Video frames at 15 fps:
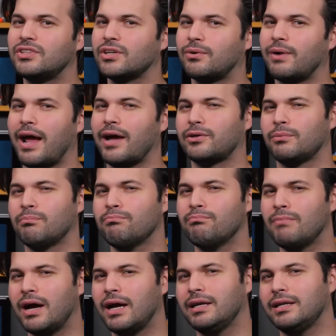the cracker
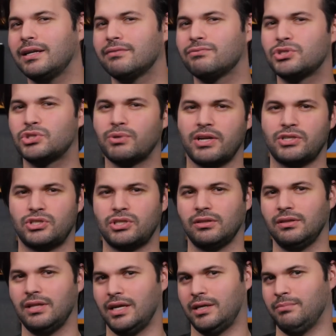might have stretched a
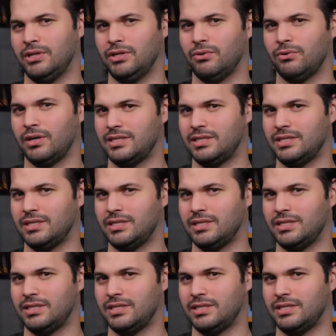ligament or a